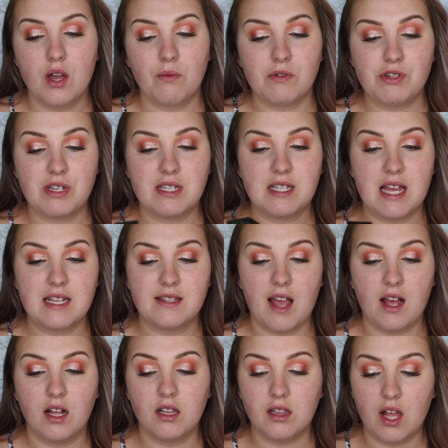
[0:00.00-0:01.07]
which just
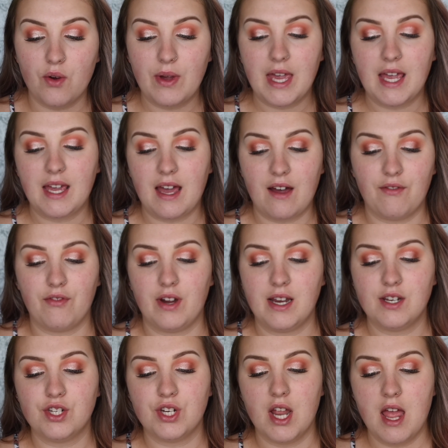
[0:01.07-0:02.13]
says glowing
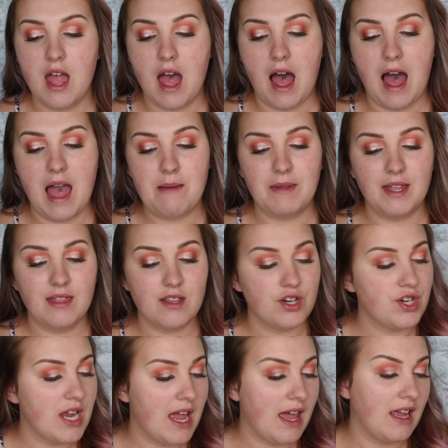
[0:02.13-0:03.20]
coverage. I'm in the
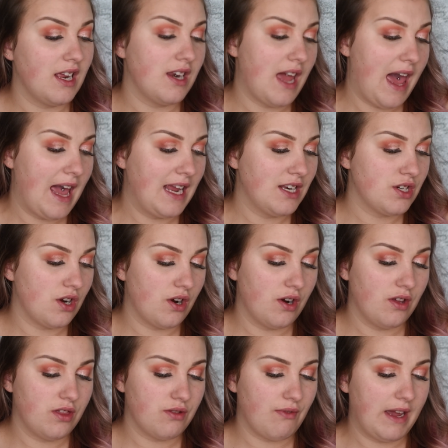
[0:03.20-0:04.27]
shade
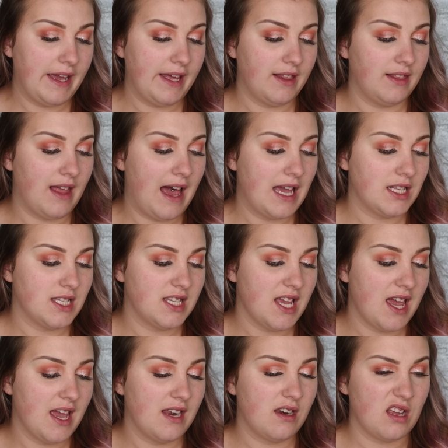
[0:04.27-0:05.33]
803 Light
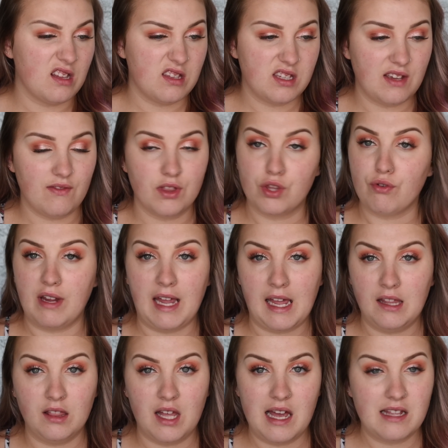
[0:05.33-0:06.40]
Sand and
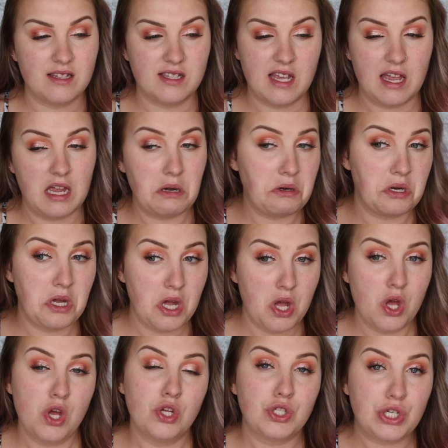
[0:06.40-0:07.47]
738 Light Sand,
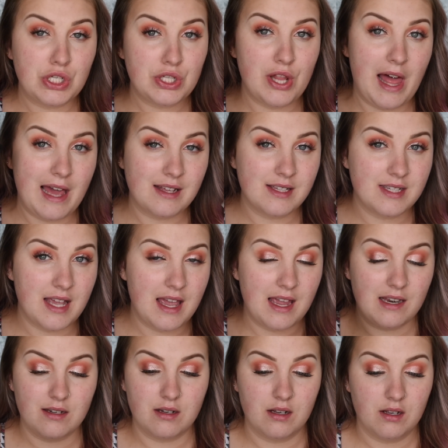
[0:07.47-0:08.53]
just light
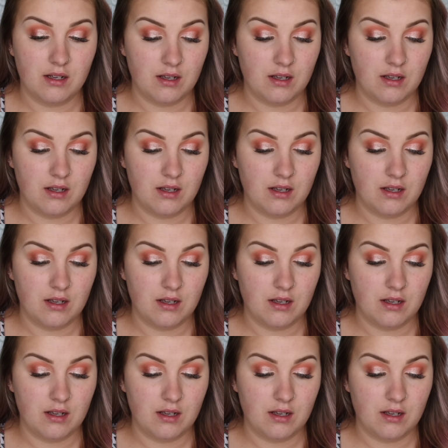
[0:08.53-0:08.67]
sand